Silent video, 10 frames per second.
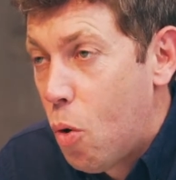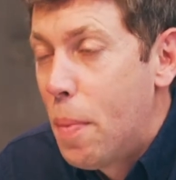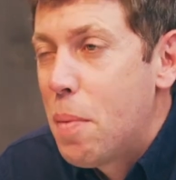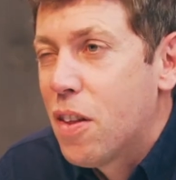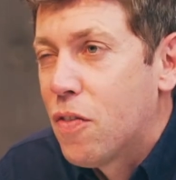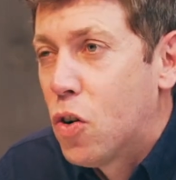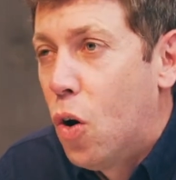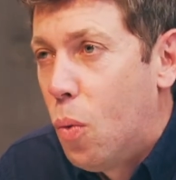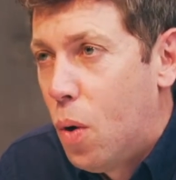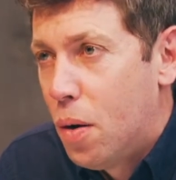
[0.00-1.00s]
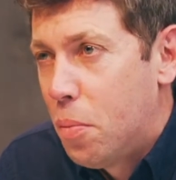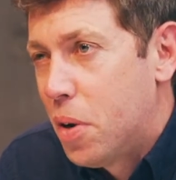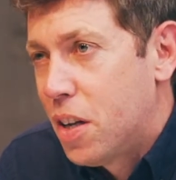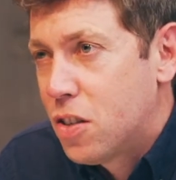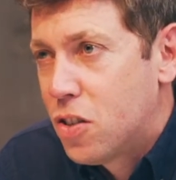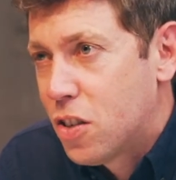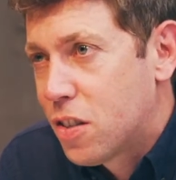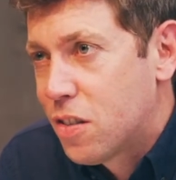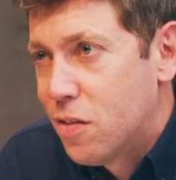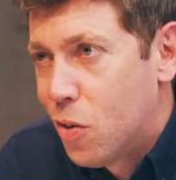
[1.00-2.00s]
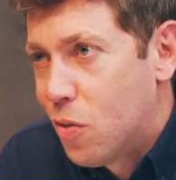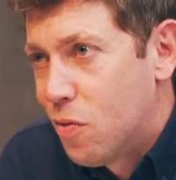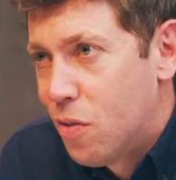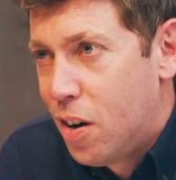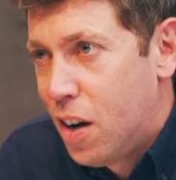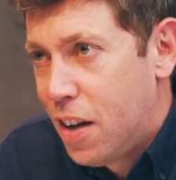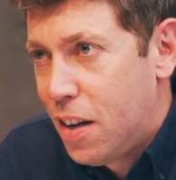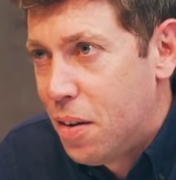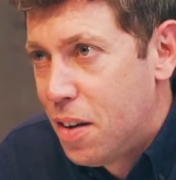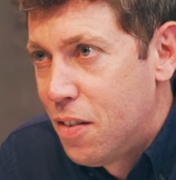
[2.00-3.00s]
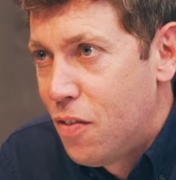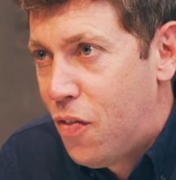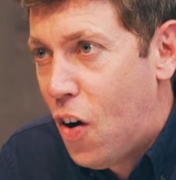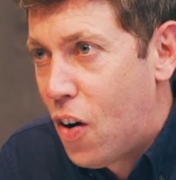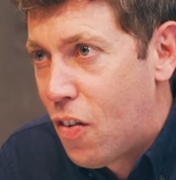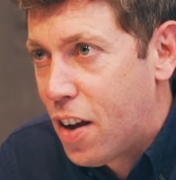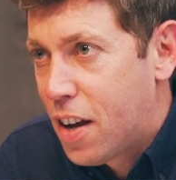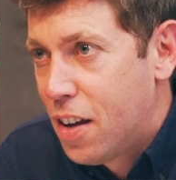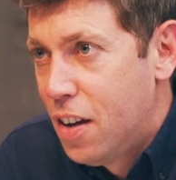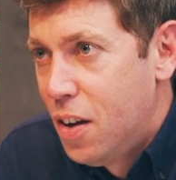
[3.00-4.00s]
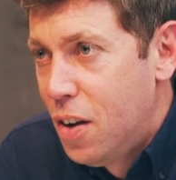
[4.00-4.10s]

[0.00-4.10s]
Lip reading: or maybe they've got one, but it's just not really firing?